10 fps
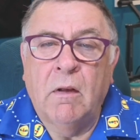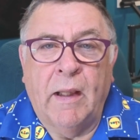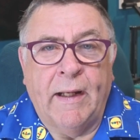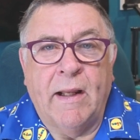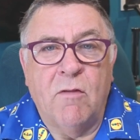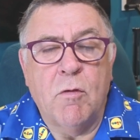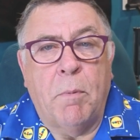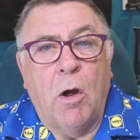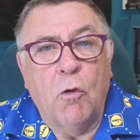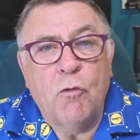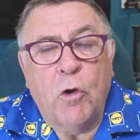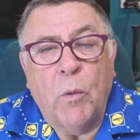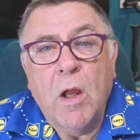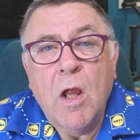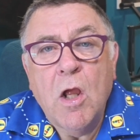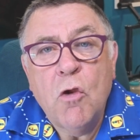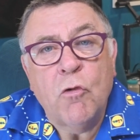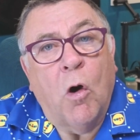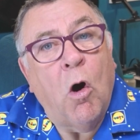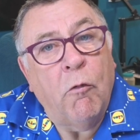linking to part two.
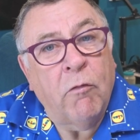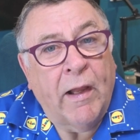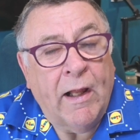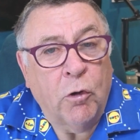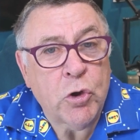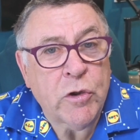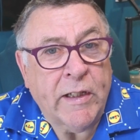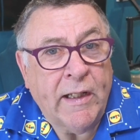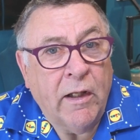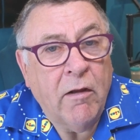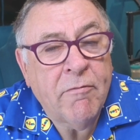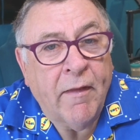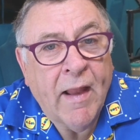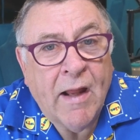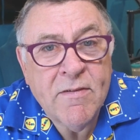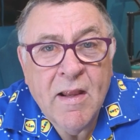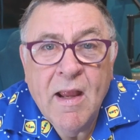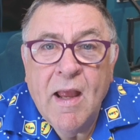So hopefully I'll see you for that.